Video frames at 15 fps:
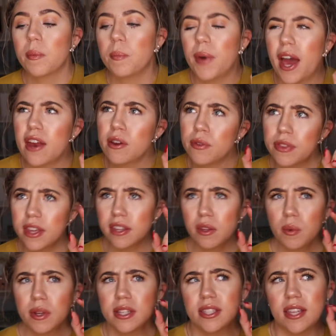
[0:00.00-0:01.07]
But I don't think the
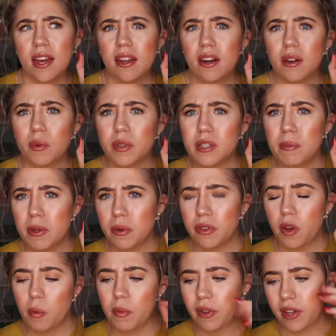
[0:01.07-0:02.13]
one in Seattle was made
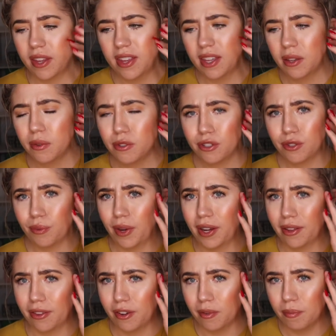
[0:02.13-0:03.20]
with oat milk. I think it was just
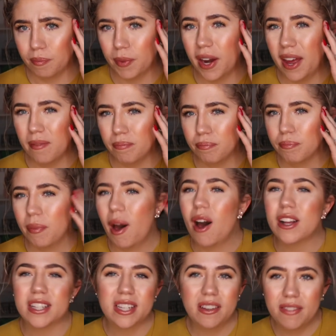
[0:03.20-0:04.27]
regular. But I'm
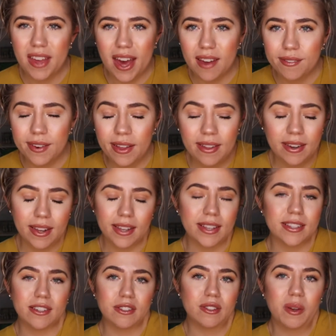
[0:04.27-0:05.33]
positive they had vanilla in it
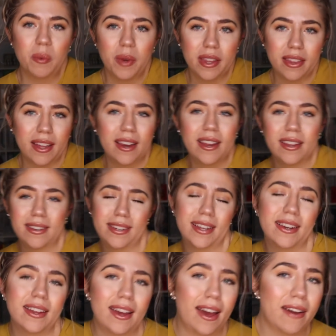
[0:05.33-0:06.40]
because there's no way that it
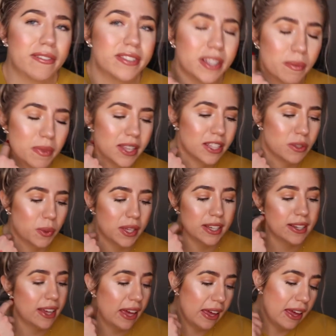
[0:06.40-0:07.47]
didn't have something sweet
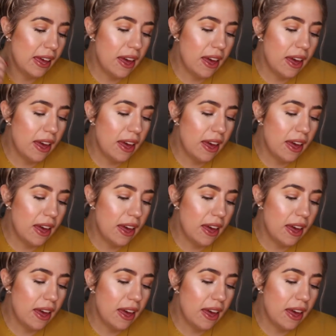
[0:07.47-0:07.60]
in it.